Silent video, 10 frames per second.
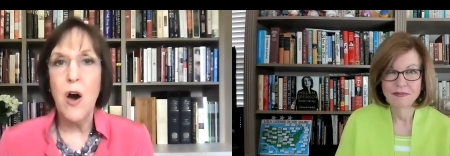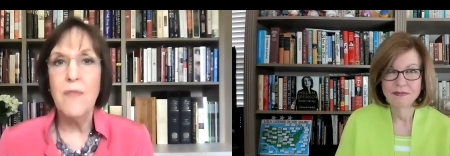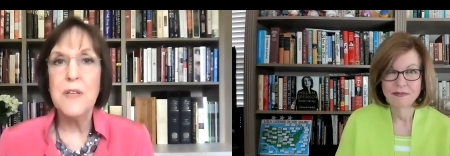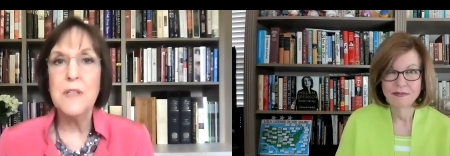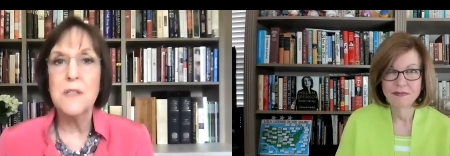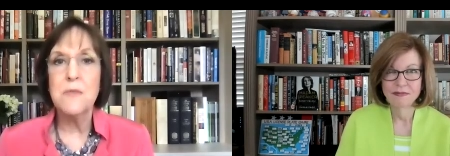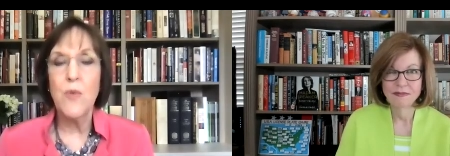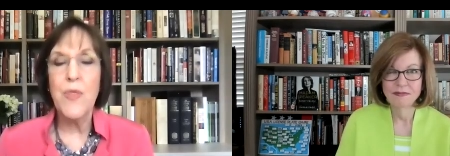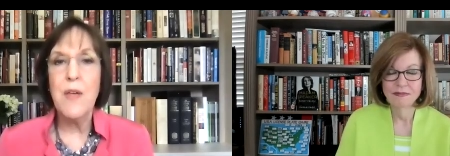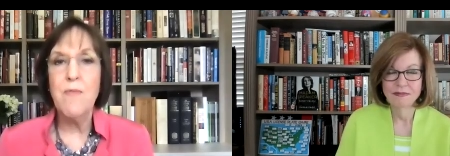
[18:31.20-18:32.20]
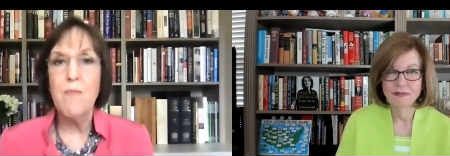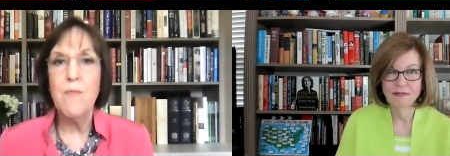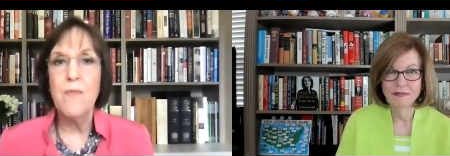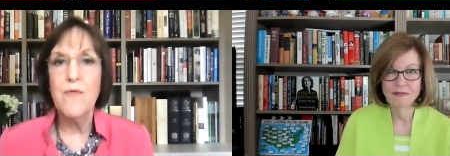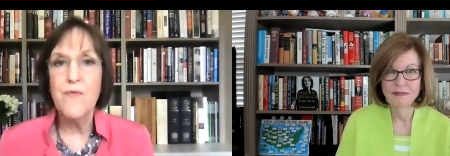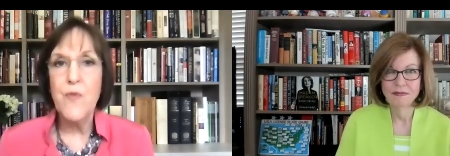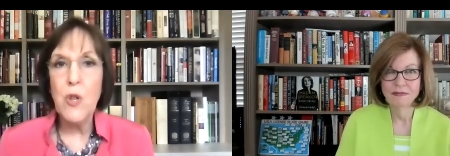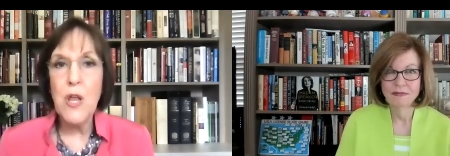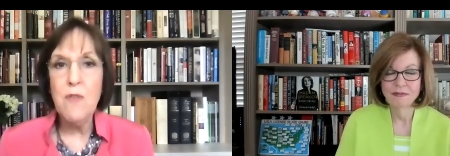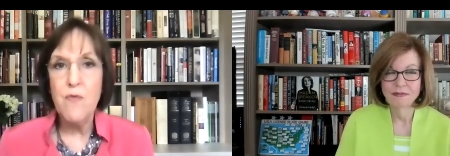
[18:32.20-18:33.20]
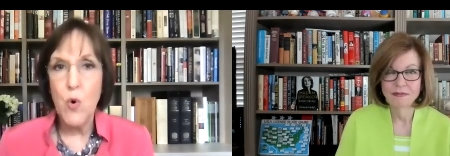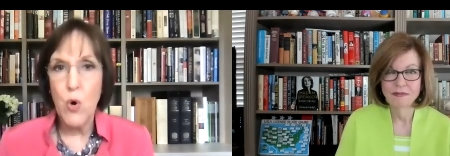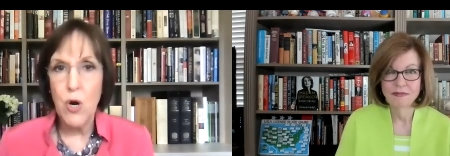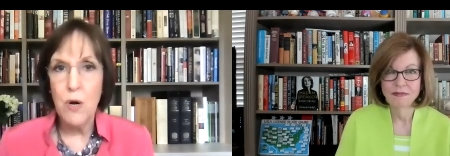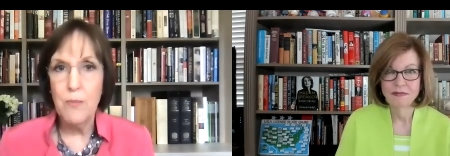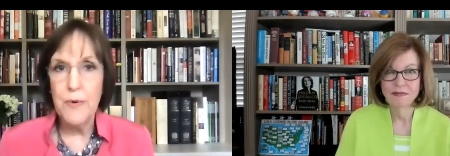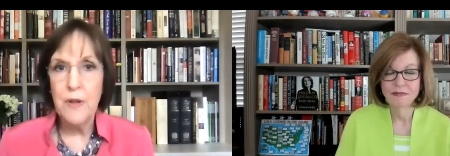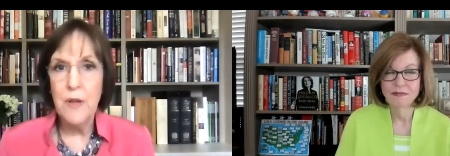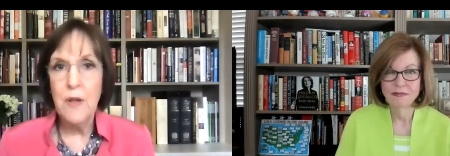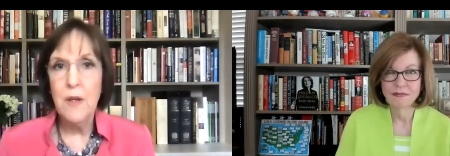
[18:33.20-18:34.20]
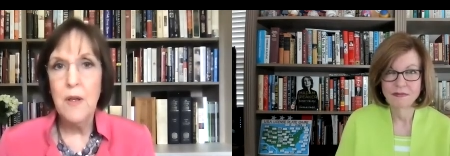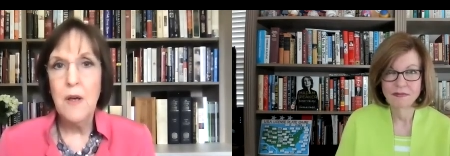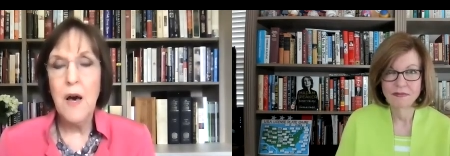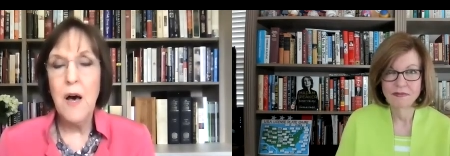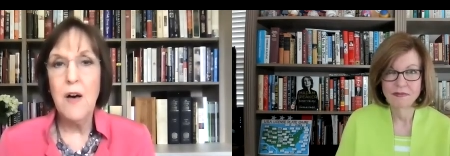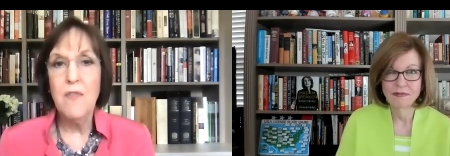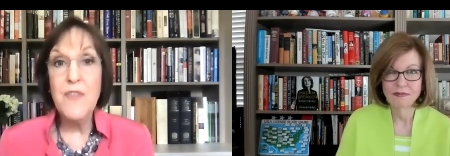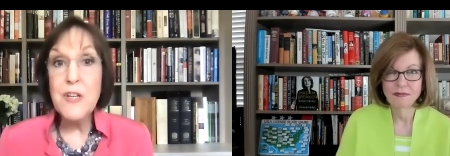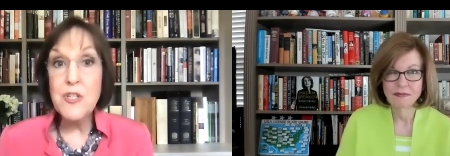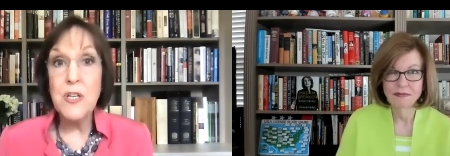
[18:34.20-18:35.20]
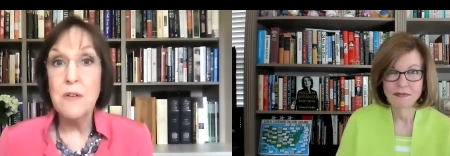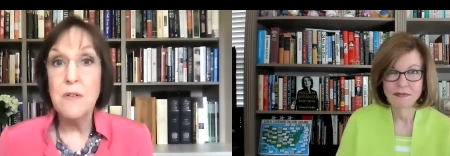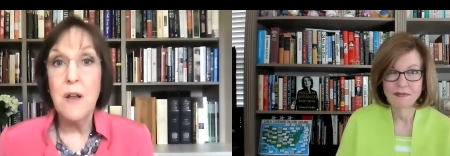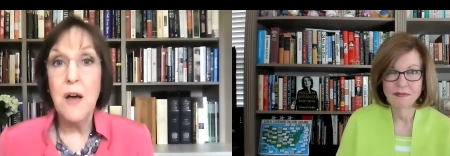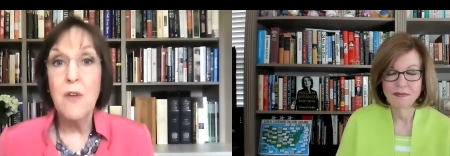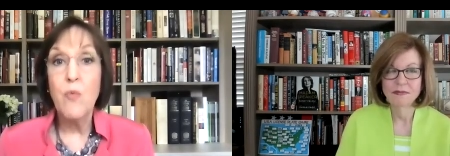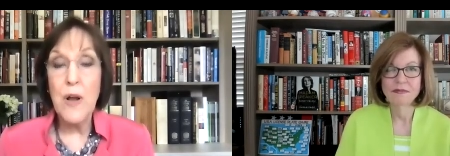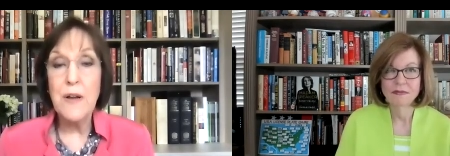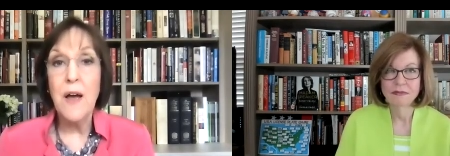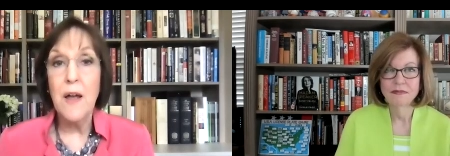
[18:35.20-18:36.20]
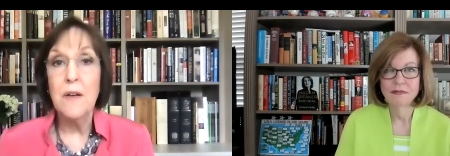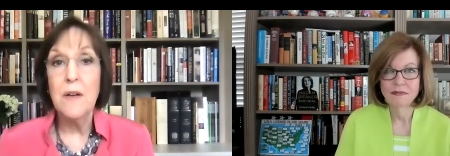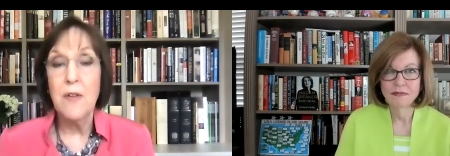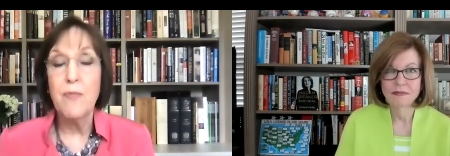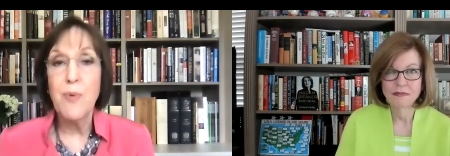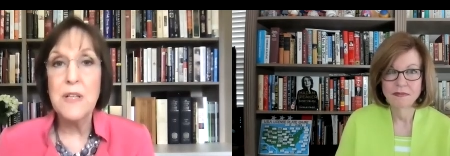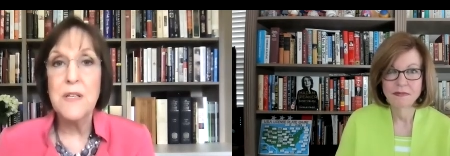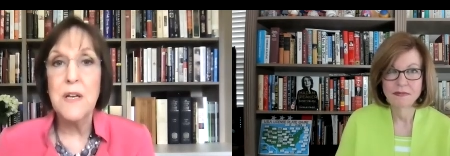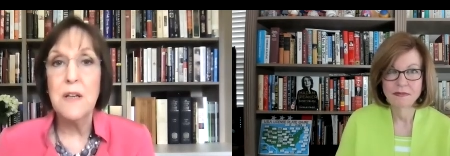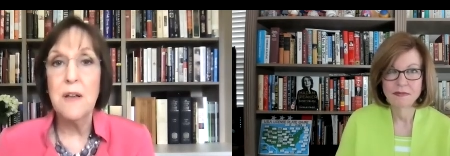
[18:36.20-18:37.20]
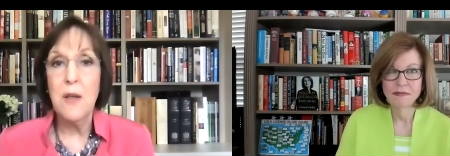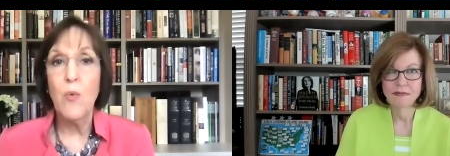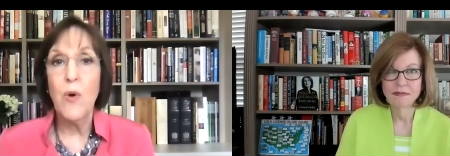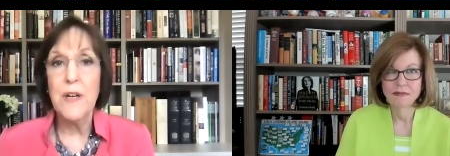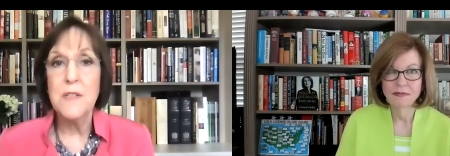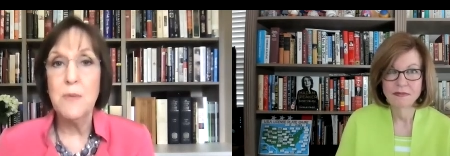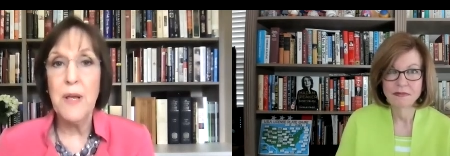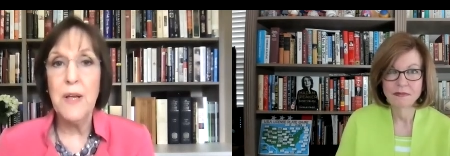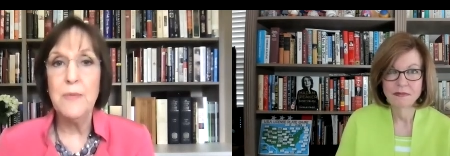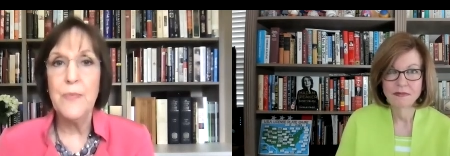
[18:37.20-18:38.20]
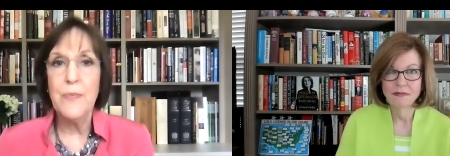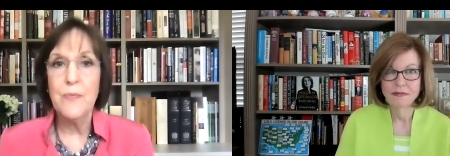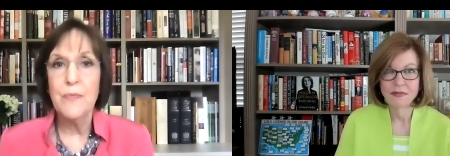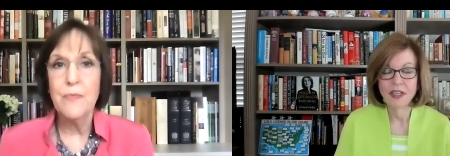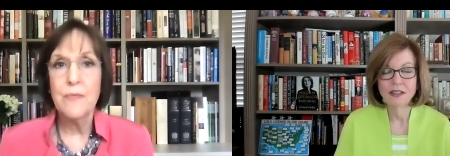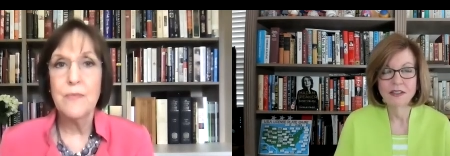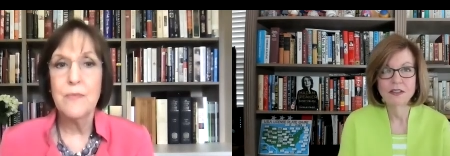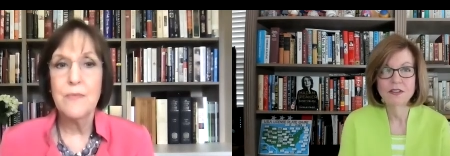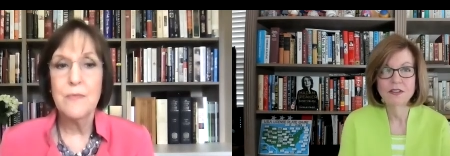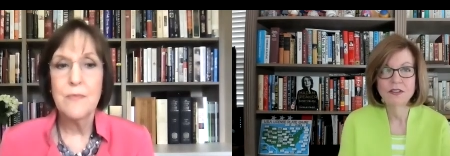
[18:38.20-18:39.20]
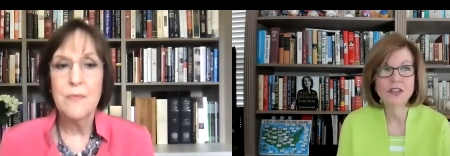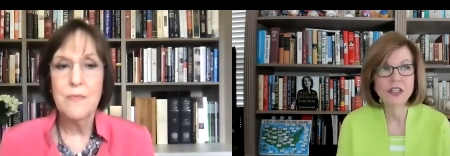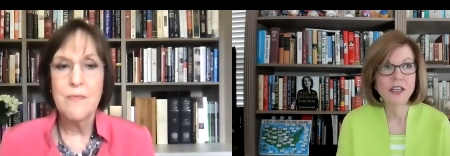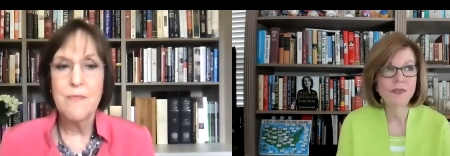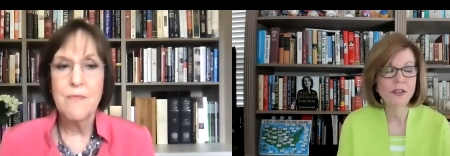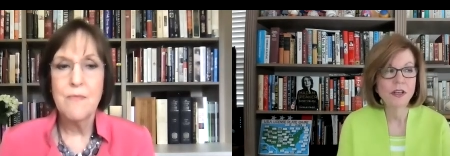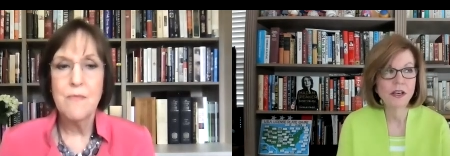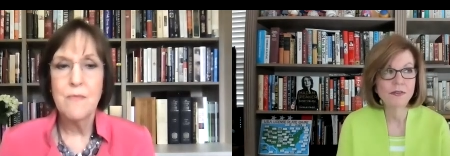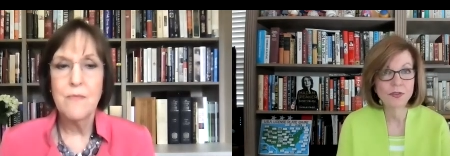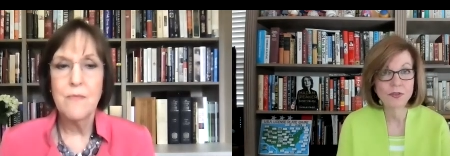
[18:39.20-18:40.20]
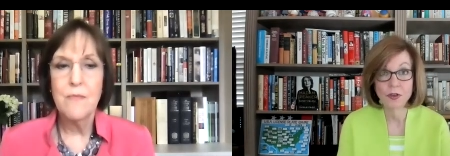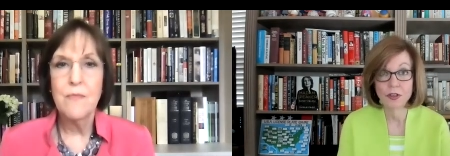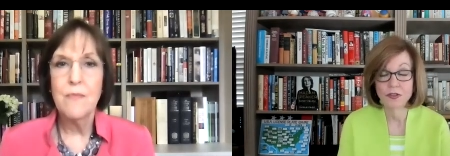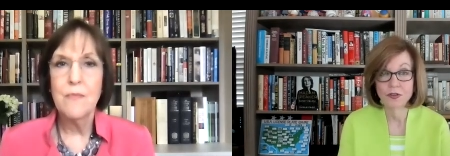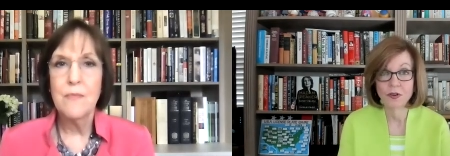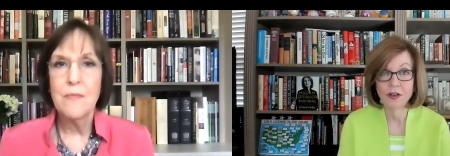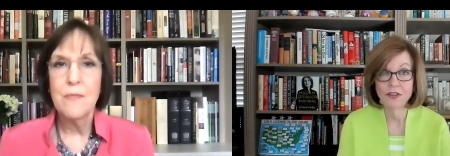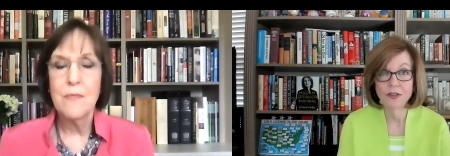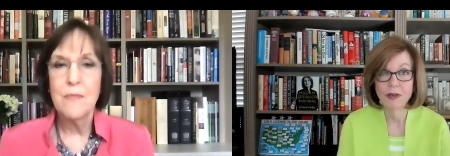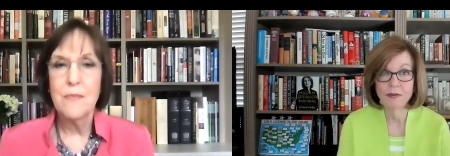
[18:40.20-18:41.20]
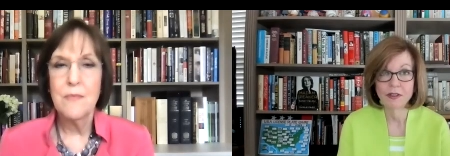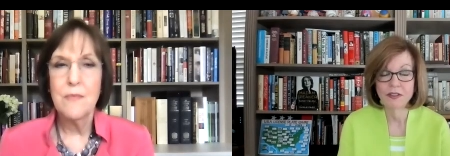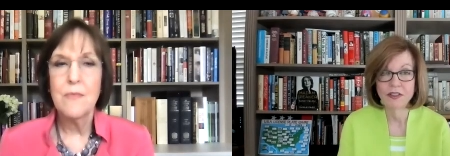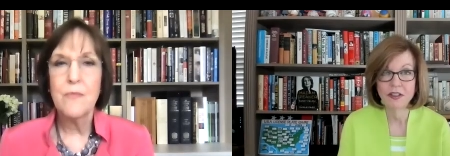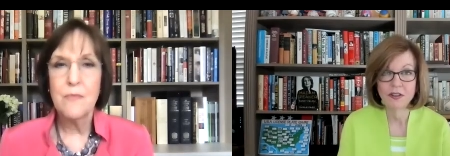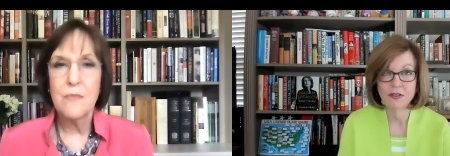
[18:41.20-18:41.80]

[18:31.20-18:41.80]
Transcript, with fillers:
Speaker 1: office with a fully formed uh, vision of what
Speaker 2: kind of president he wanted to be. Yes, it's such a gift uh, for historians to be able to see